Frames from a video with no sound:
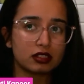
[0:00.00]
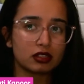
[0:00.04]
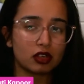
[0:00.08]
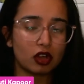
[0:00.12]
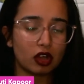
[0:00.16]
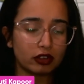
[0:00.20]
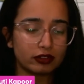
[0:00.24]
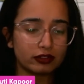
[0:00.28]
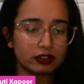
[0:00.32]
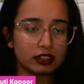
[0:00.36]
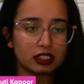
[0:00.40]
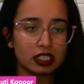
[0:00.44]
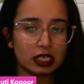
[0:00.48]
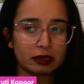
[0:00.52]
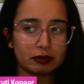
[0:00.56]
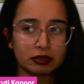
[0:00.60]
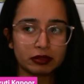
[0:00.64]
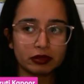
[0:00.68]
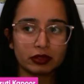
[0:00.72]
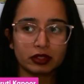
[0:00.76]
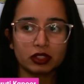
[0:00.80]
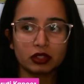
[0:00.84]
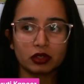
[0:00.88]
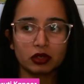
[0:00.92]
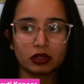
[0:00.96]
oftentimes
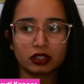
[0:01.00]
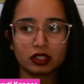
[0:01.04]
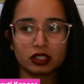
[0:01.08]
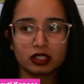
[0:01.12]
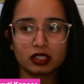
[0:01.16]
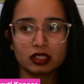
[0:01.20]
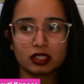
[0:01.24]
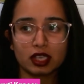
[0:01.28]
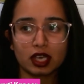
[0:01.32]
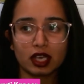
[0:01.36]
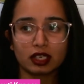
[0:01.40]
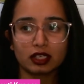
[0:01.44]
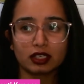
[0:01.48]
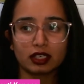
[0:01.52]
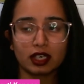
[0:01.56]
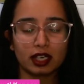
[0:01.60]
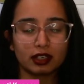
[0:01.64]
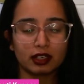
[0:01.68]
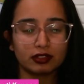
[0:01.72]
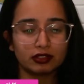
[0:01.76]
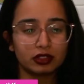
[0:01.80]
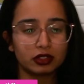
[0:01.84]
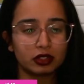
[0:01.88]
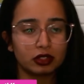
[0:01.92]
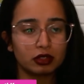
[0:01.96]
would notice that
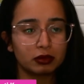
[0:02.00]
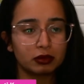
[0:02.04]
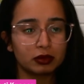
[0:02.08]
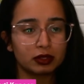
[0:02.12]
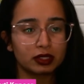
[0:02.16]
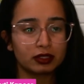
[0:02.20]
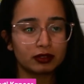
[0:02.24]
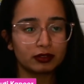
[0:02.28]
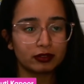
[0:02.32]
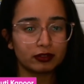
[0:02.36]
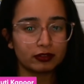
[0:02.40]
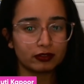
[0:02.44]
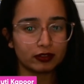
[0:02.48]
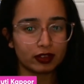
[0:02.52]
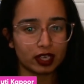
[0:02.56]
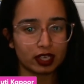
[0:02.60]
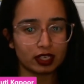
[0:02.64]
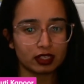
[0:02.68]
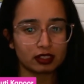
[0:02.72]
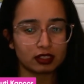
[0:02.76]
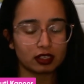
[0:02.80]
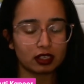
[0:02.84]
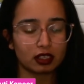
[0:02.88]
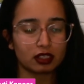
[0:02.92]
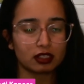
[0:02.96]
GraphQL would
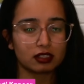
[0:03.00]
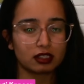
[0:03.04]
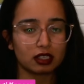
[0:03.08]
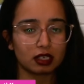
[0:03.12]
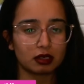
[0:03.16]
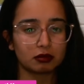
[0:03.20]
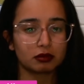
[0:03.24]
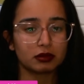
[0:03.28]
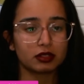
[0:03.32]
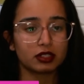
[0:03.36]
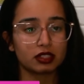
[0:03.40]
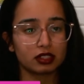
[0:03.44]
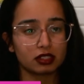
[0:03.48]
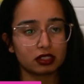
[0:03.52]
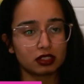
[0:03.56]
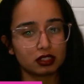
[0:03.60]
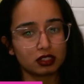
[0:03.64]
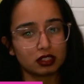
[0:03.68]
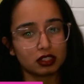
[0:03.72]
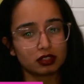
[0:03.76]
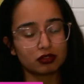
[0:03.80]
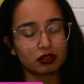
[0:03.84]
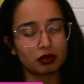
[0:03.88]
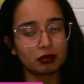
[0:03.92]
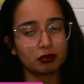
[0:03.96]
face some
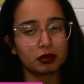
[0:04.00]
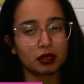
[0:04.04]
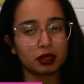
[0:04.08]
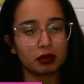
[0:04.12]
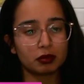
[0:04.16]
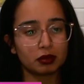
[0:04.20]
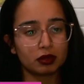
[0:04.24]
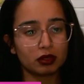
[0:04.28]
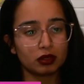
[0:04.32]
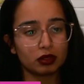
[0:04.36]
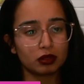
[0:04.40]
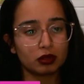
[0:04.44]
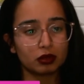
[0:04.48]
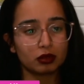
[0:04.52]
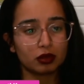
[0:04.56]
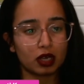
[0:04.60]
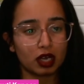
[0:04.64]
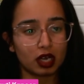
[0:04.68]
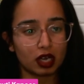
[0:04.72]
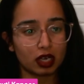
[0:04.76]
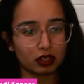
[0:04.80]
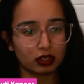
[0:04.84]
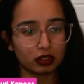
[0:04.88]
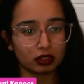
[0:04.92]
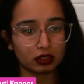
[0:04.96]
resistance from people who
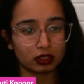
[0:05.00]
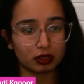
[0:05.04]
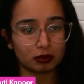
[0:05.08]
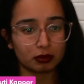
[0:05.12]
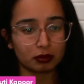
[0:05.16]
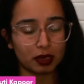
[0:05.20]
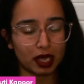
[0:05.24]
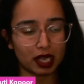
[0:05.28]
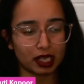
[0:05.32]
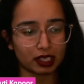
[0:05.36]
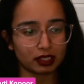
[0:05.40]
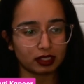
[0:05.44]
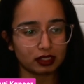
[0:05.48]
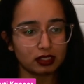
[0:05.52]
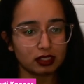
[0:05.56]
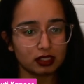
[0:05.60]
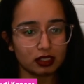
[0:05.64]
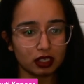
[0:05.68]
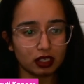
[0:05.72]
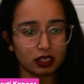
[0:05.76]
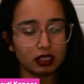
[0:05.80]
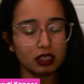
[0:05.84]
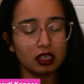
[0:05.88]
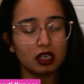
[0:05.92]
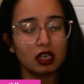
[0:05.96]
are on the backend
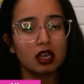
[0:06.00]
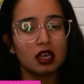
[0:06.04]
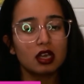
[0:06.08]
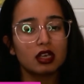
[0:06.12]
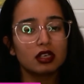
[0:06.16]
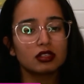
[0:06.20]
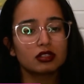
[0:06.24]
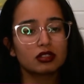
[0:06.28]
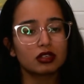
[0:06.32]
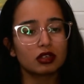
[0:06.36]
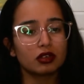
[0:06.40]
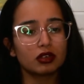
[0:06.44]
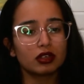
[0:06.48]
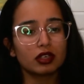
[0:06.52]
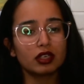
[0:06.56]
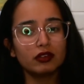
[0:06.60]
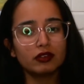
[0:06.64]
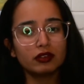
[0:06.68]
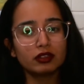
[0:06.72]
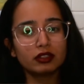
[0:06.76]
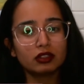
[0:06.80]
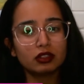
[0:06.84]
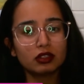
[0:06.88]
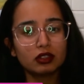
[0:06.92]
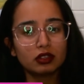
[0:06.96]
side. So
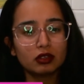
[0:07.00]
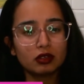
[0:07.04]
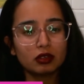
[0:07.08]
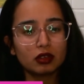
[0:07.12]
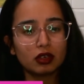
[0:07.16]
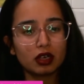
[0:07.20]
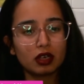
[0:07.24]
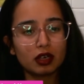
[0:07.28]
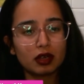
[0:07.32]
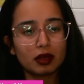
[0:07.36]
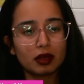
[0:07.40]
even though